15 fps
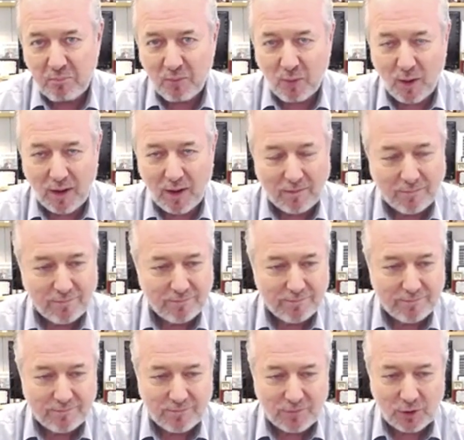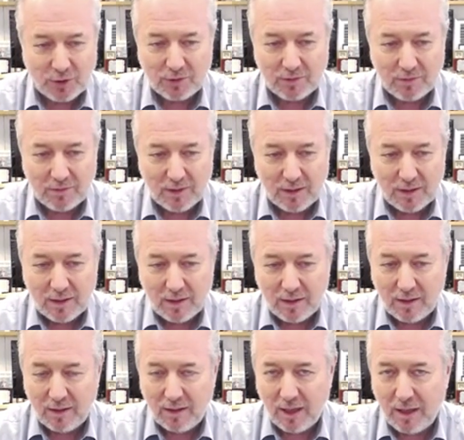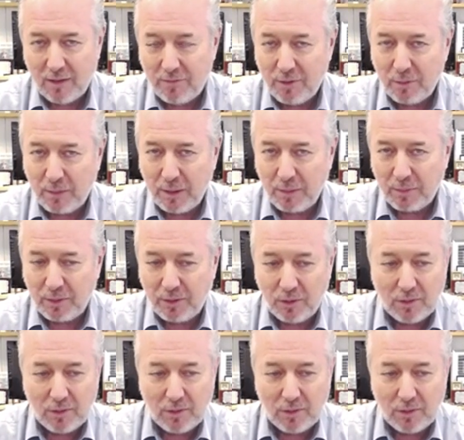Well, just love the people you